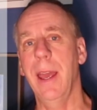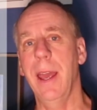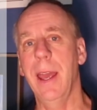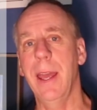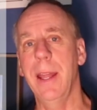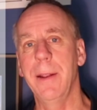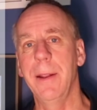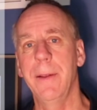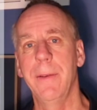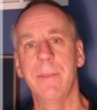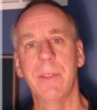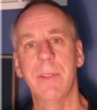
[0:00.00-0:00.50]

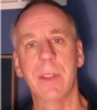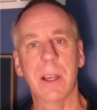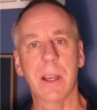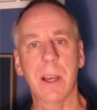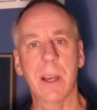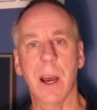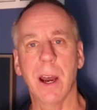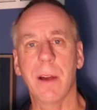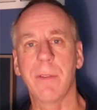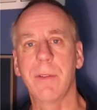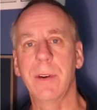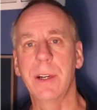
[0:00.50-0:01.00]
And the
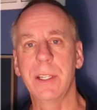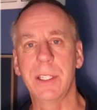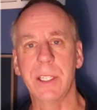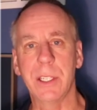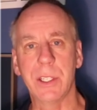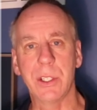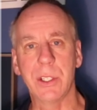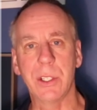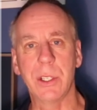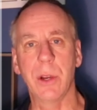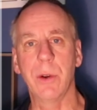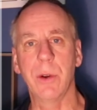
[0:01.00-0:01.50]
coverage
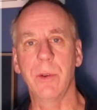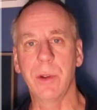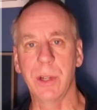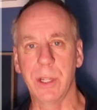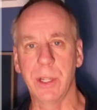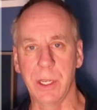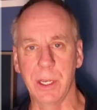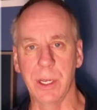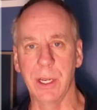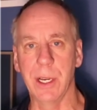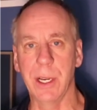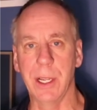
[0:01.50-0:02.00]
is so
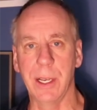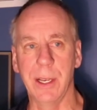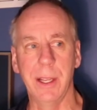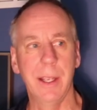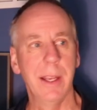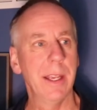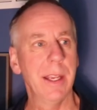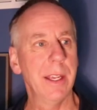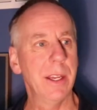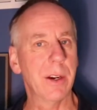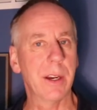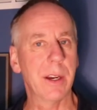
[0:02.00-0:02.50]
good.
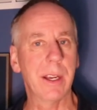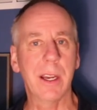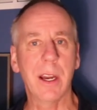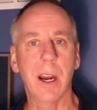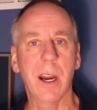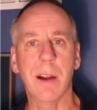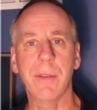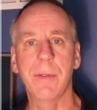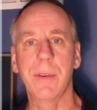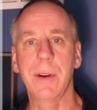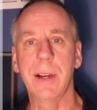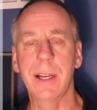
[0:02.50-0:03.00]
You're
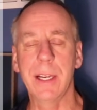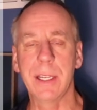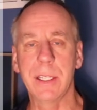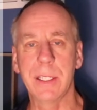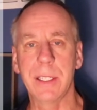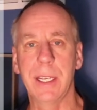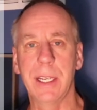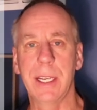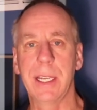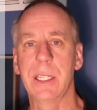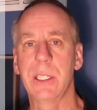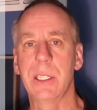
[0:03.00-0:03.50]
covering
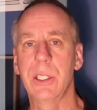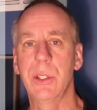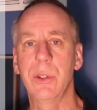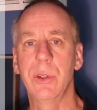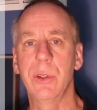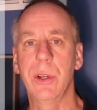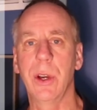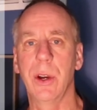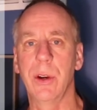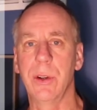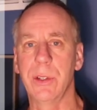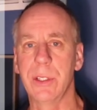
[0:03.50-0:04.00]
this thing in
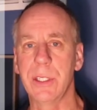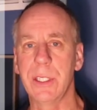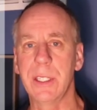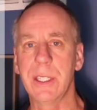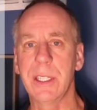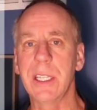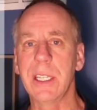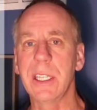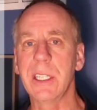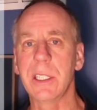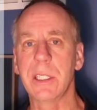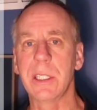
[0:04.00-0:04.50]
two coats.
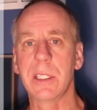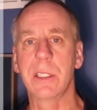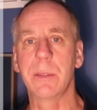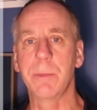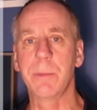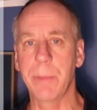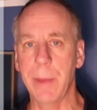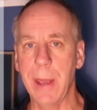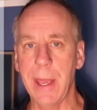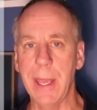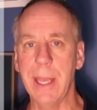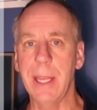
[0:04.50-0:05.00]
This
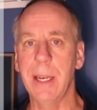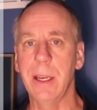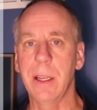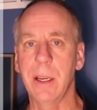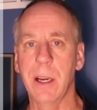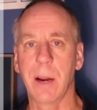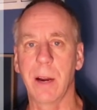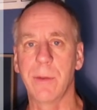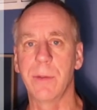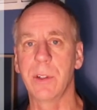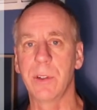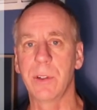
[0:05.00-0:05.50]
paint
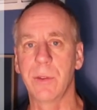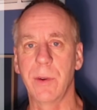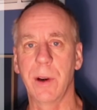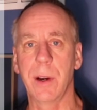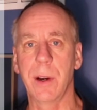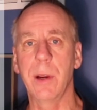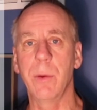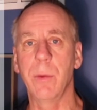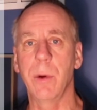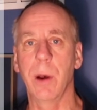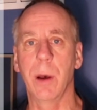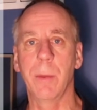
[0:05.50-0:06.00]
covers
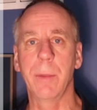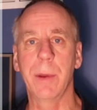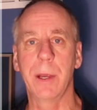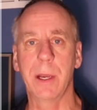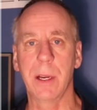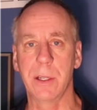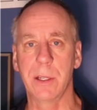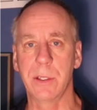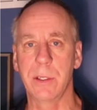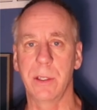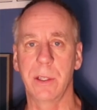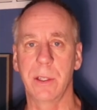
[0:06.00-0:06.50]
very well
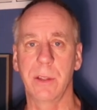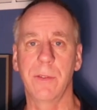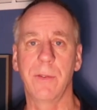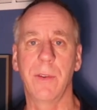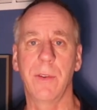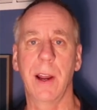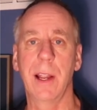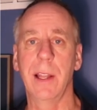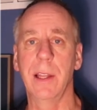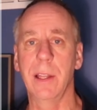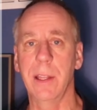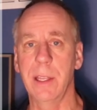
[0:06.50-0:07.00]
because of the
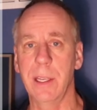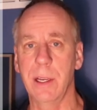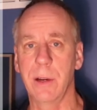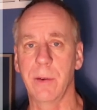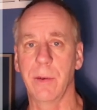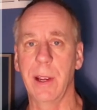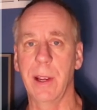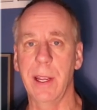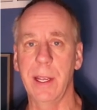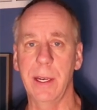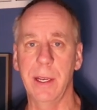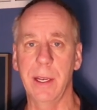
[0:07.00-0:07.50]
finely
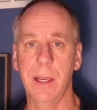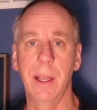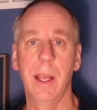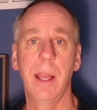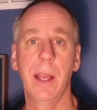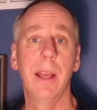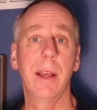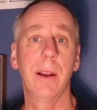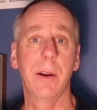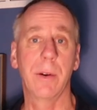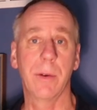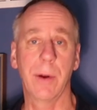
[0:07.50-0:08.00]
graded,
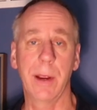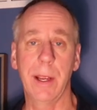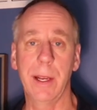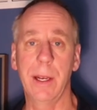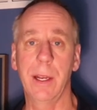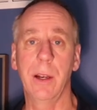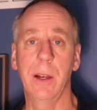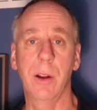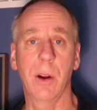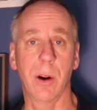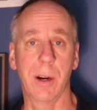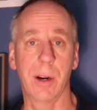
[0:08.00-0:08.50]

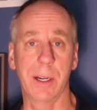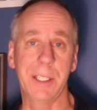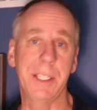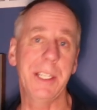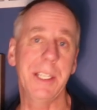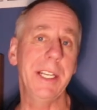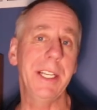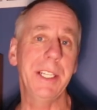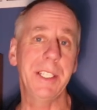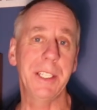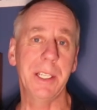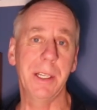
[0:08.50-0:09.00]
graded
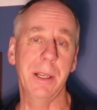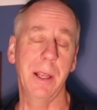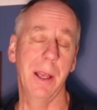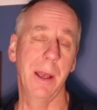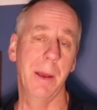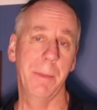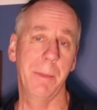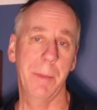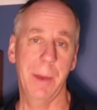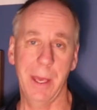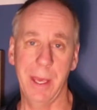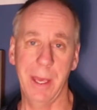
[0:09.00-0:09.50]
artesian
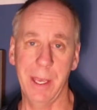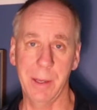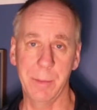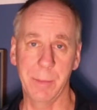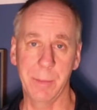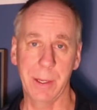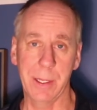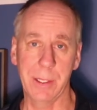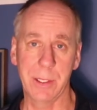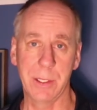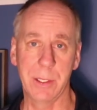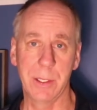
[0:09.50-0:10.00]

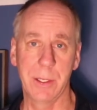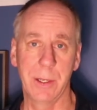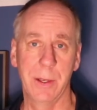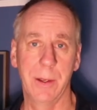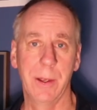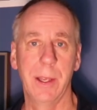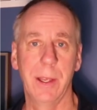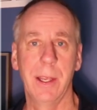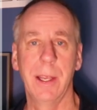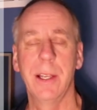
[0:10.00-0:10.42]
pigments.